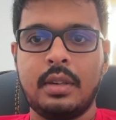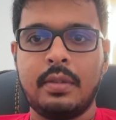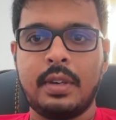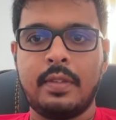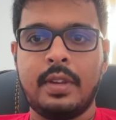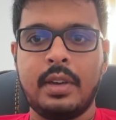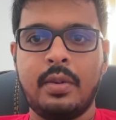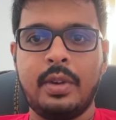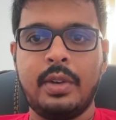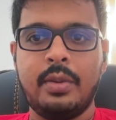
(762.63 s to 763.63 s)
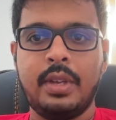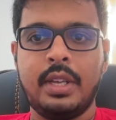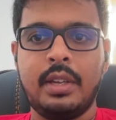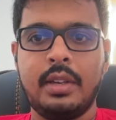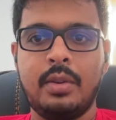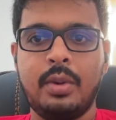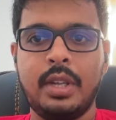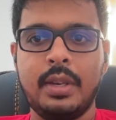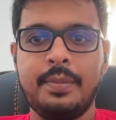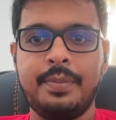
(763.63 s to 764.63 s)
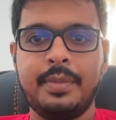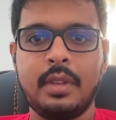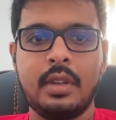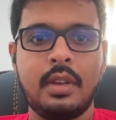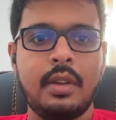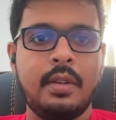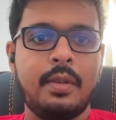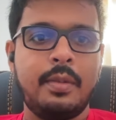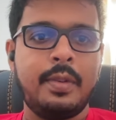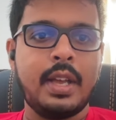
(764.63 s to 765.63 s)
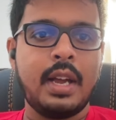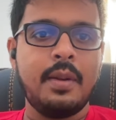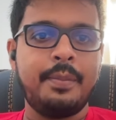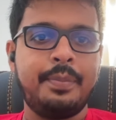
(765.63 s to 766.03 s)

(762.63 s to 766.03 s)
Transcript: What we are going to do here? We are